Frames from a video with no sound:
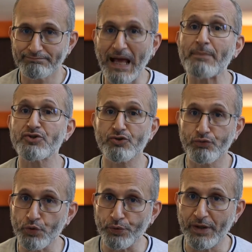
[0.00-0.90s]
I'm
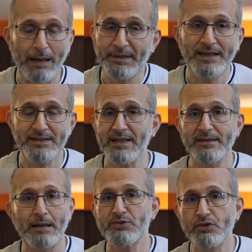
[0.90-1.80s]
screwed. I mean, that's
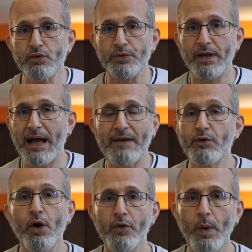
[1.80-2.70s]
it. I'm screwed. I have
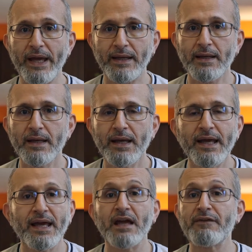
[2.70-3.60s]
no other way.
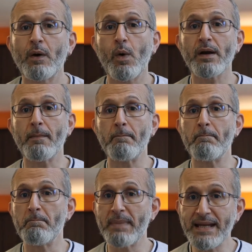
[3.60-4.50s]
If I want to
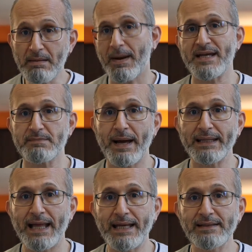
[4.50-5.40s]
minimize my
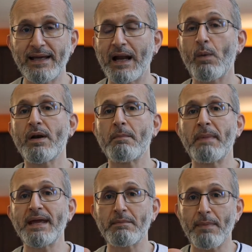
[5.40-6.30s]
light and I want to
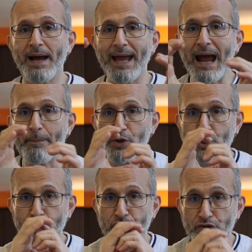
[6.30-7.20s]
make my
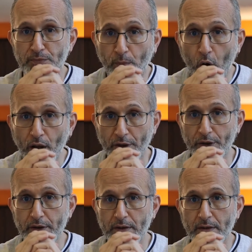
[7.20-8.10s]
aperture
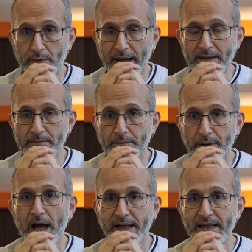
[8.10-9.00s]
smaller, right,
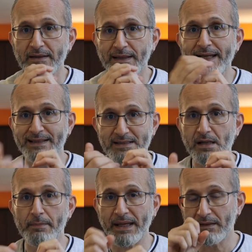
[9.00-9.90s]
blocking the light that's
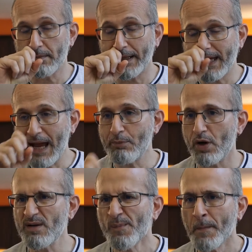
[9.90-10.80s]
coming into my
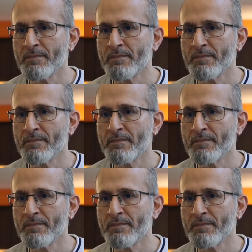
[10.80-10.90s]
camera,